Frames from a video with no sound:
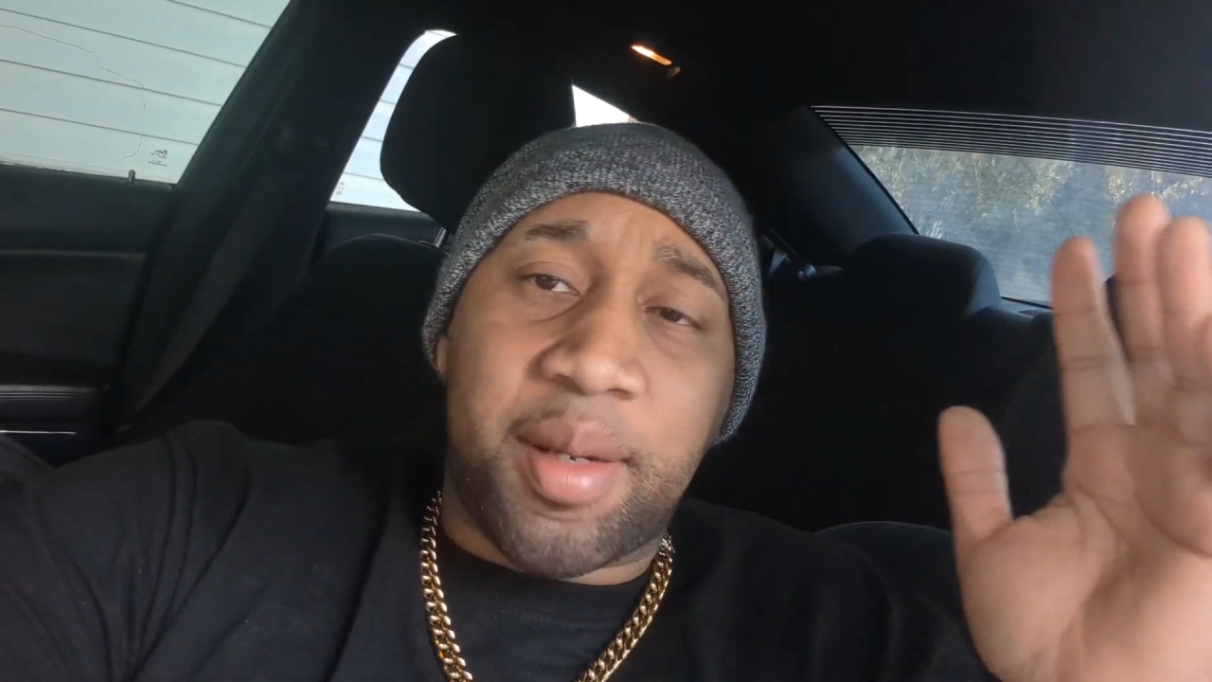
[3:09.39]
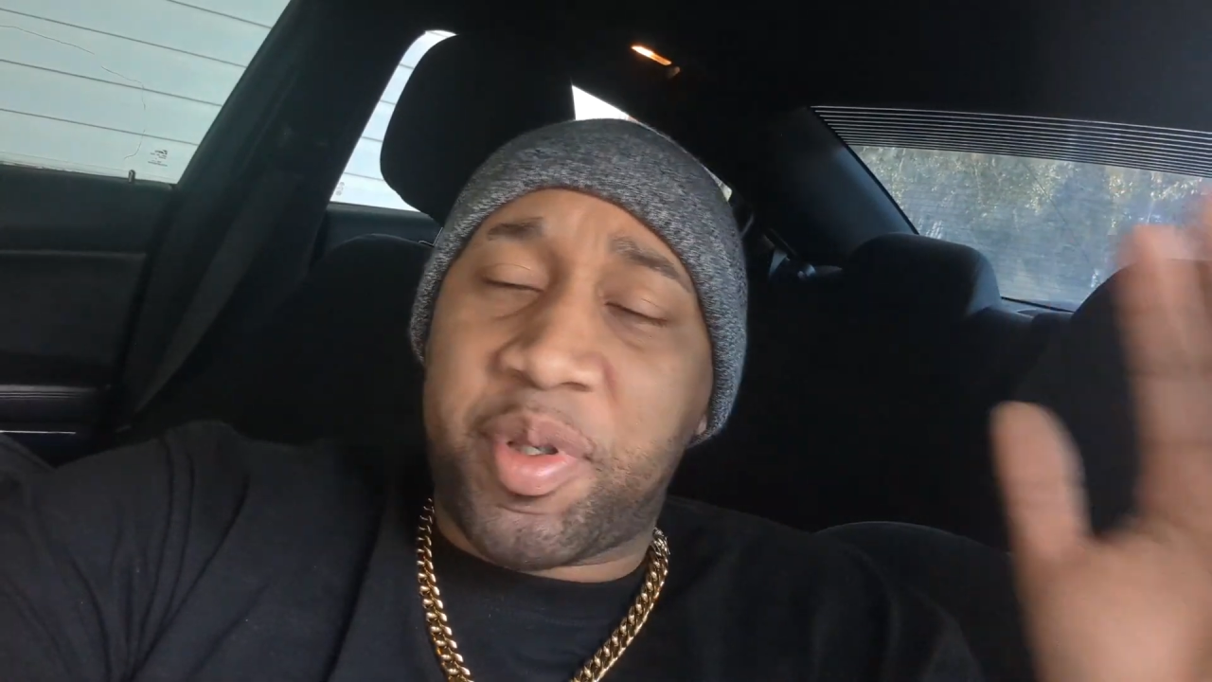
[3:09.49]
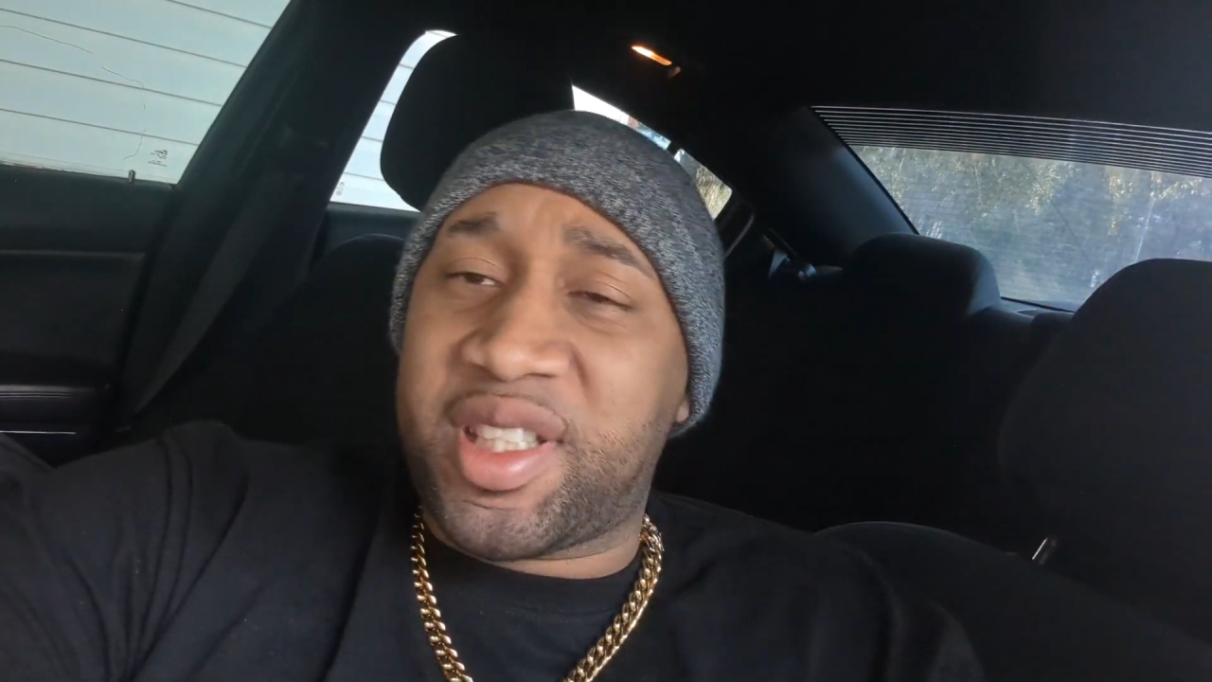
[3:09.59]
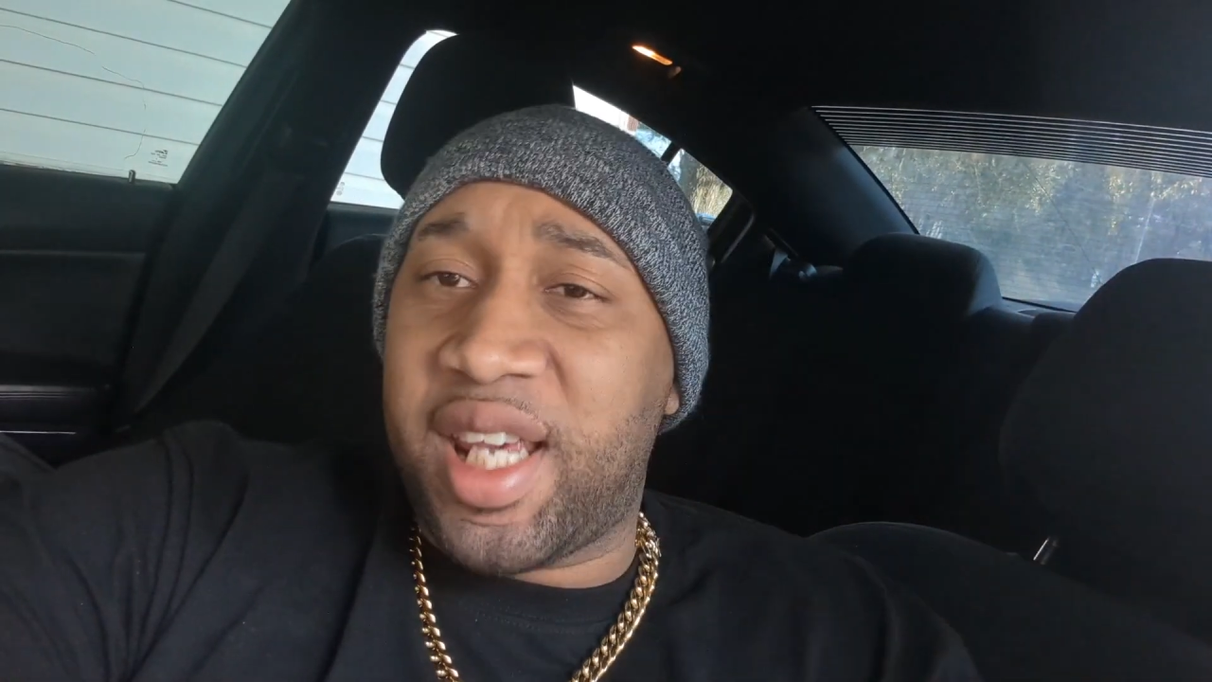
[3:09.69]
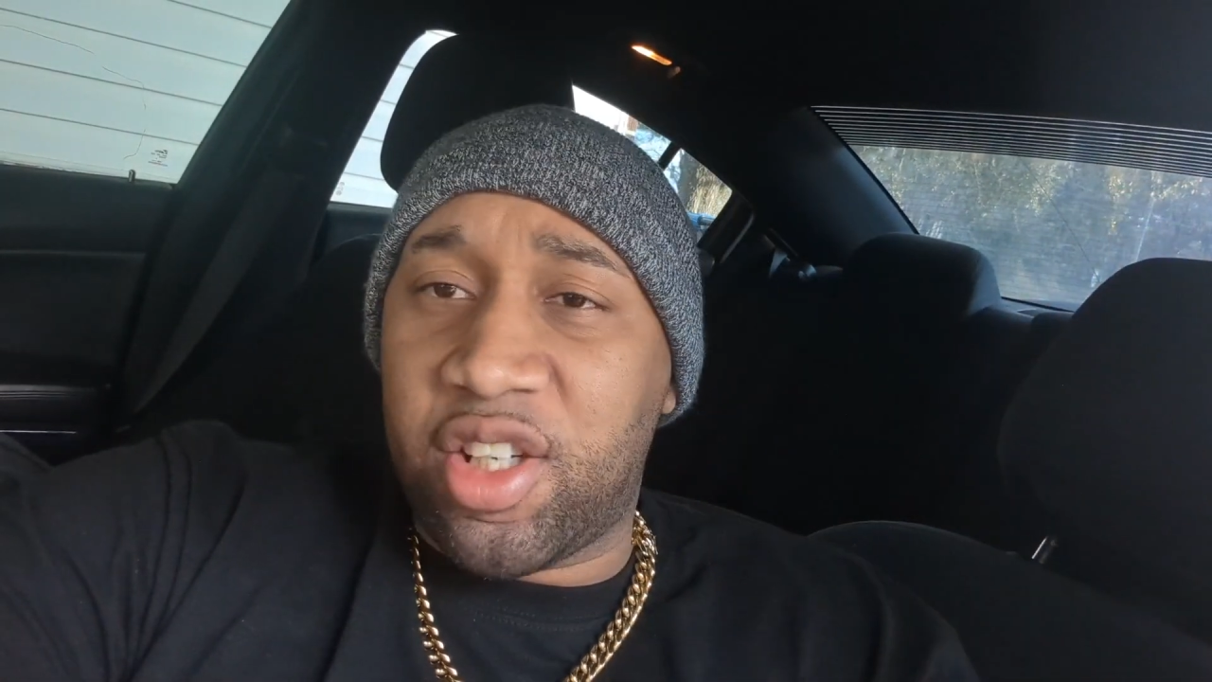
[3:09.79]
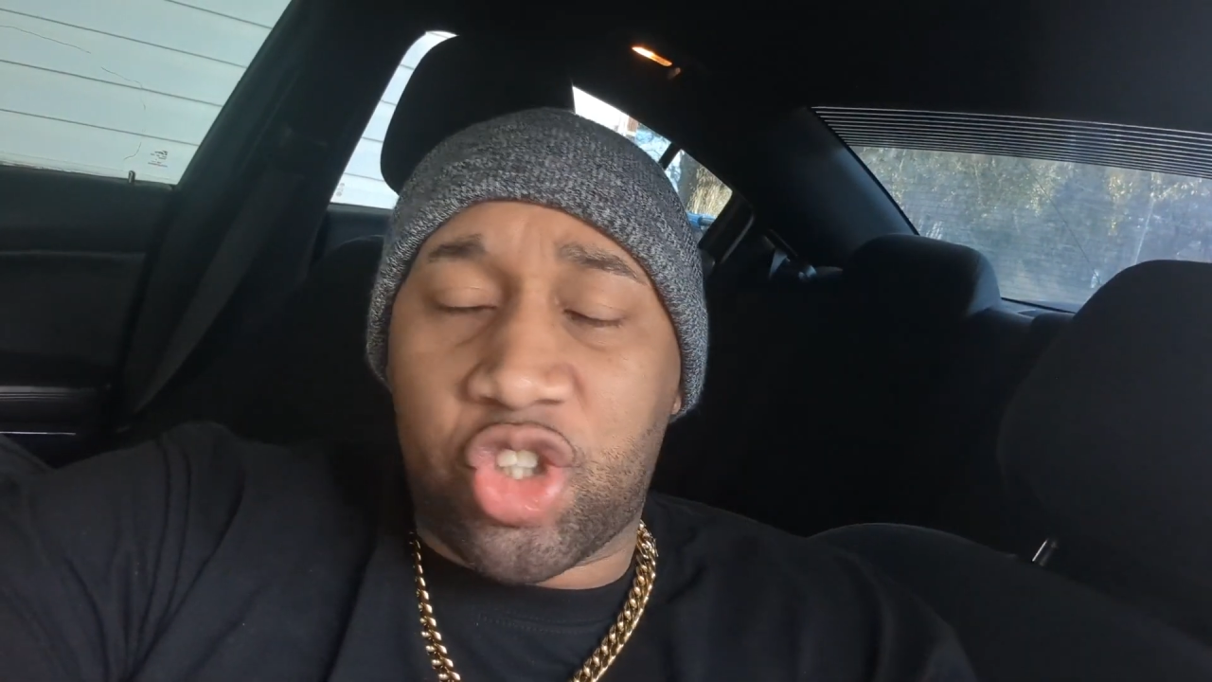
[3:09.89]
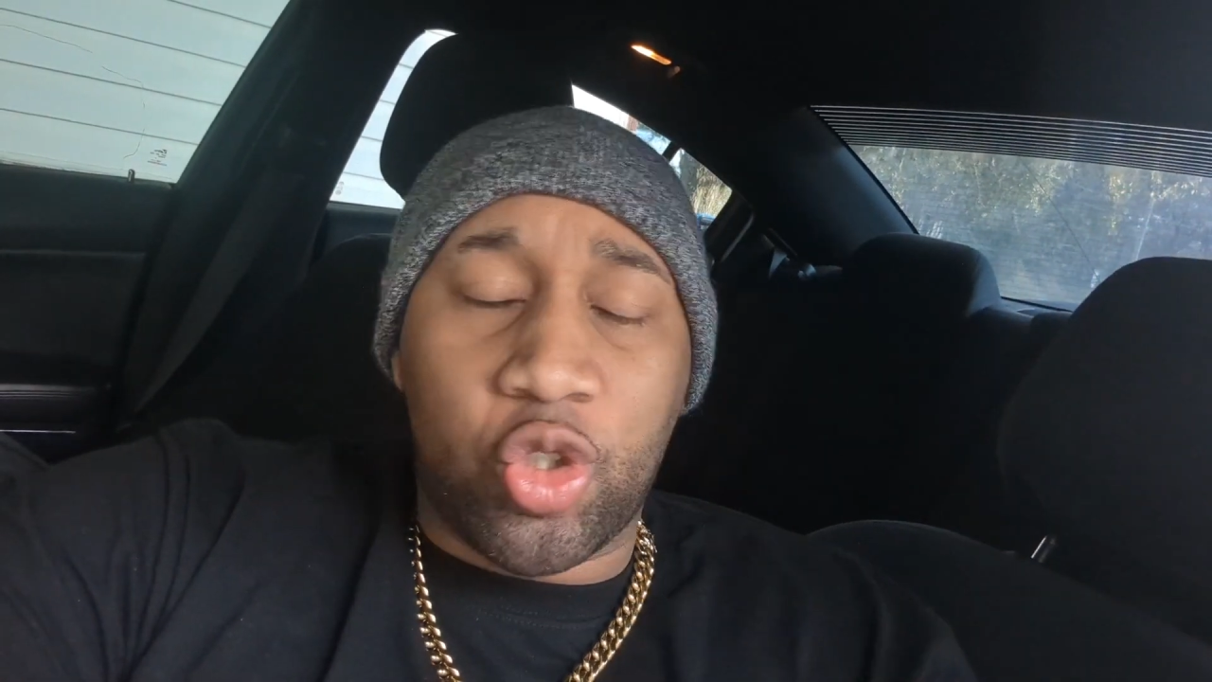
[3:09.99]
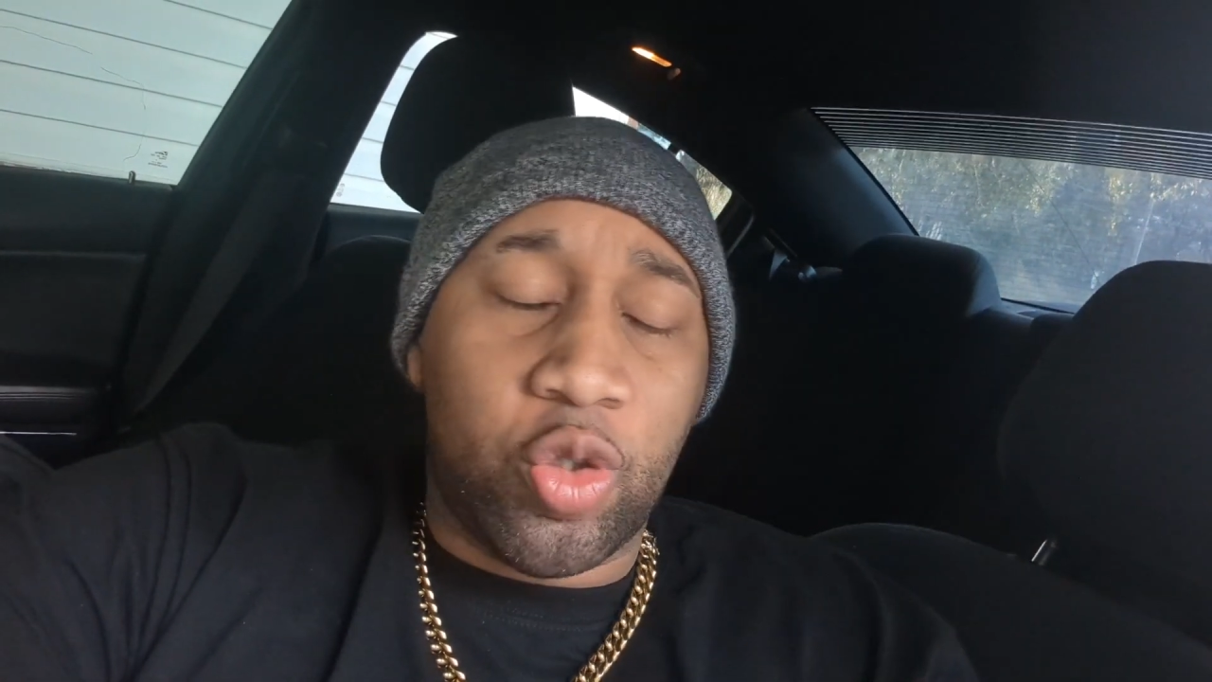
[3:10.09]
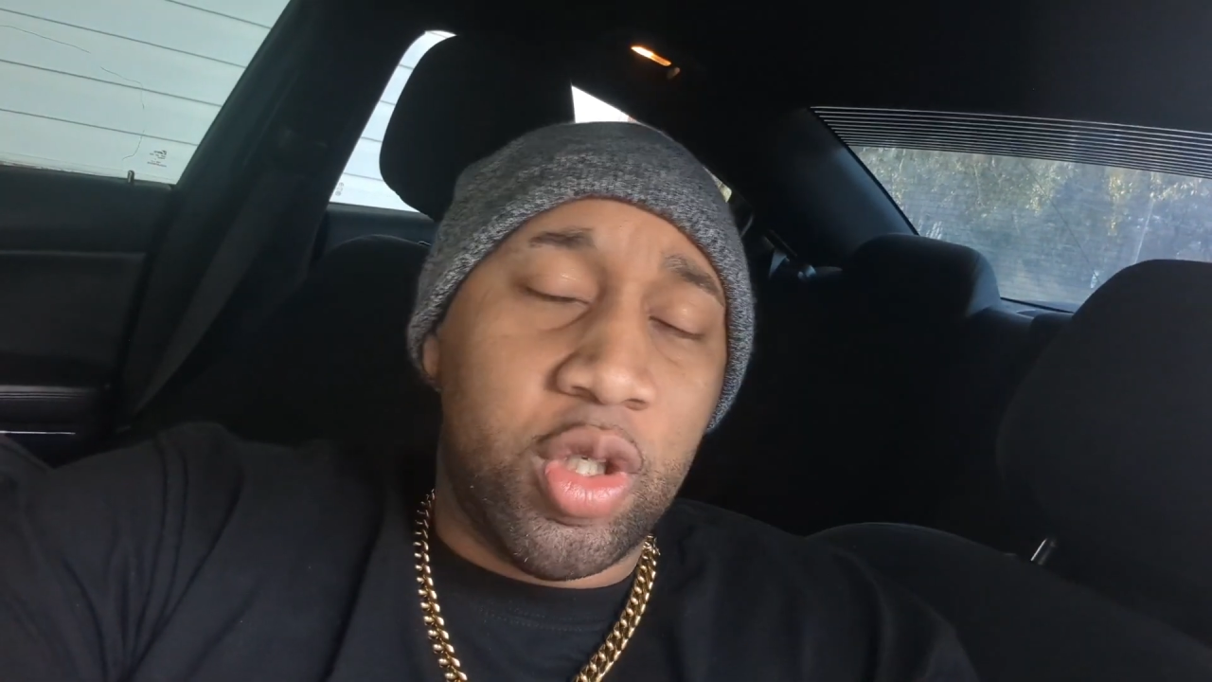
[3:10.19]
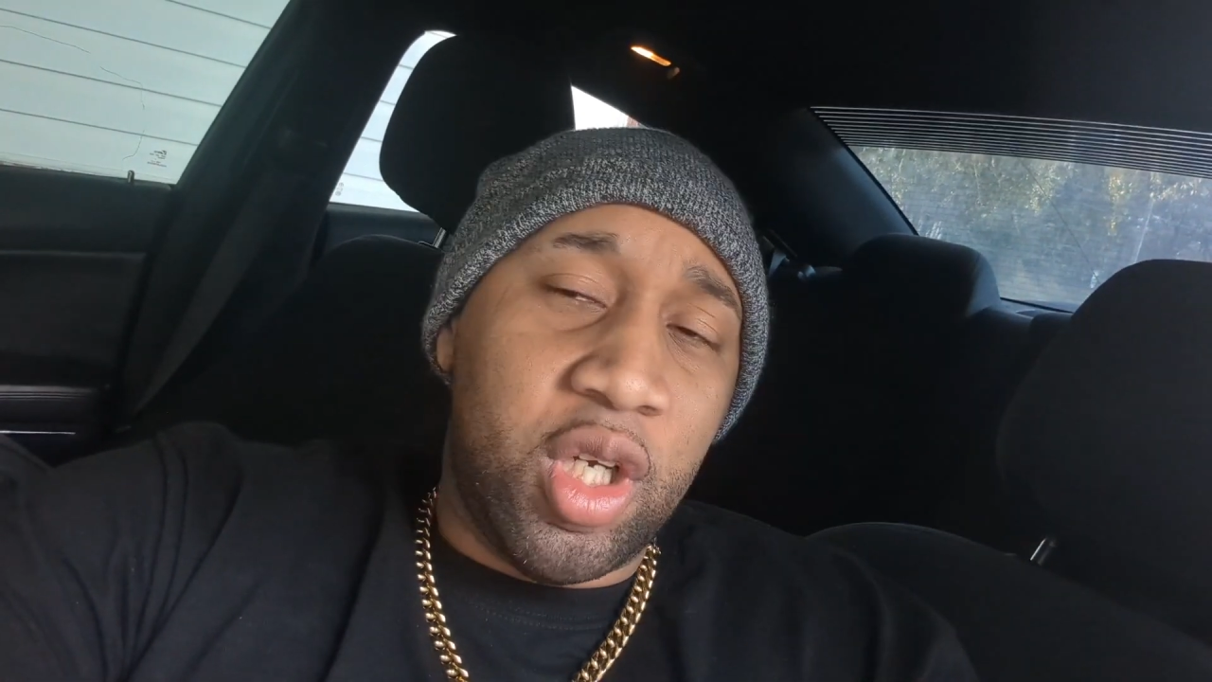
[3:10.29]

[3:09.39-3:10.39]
of potential,